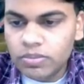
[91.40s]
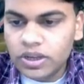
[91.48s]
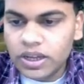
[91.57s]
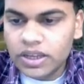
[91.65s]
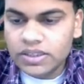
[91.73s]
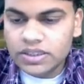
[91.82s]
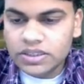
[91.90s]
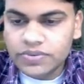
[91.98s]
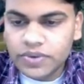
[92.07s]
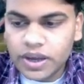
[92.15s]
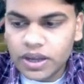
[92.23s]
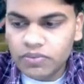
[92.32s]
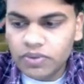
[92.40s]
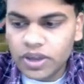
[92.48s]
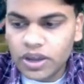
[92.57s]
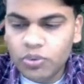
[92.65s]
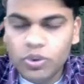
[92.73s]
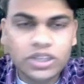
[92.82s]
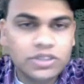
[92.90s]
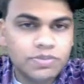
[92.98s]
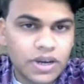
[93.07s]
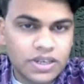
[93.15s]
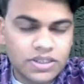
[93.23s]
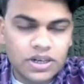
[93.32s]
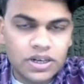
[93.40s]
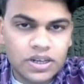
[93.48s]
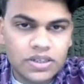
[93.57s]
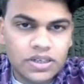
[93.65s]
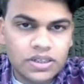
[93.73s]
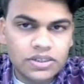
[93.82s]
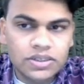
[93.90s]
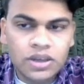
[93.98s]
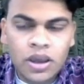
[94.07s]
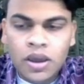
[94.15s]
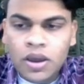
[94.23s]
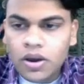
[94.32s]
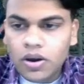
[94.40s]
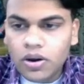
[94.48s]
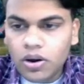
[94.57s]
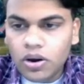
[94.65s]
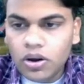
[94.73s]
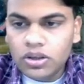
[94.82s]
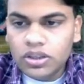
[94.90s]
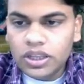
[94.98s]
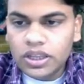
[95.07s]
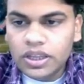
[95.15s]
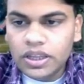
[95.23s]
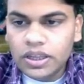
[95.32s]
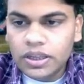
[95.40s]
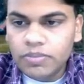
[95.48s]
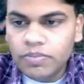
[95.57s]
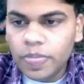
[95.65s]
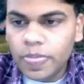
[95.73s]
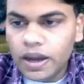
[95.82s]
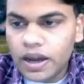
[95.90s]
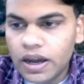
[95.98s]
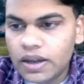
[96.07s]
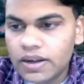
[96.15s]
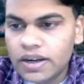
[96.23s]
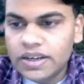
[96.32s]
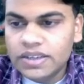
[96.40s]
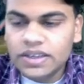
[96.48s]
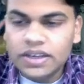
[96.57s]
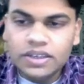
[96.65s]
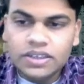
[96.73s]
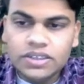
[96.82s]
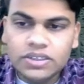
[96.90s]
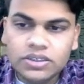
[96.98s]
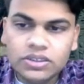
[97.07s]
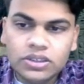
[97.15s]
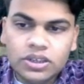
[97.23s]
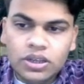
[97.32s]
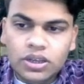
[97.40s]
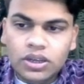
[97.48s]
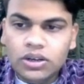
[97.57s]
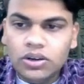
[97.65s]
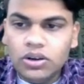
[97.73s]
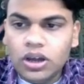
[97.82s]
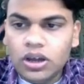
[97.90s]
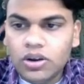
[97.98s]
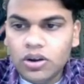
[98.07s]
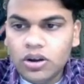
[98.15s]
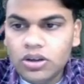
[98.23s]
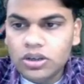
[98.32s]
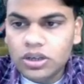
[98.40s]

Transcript: cases where we have very sparse data sets or the data set is not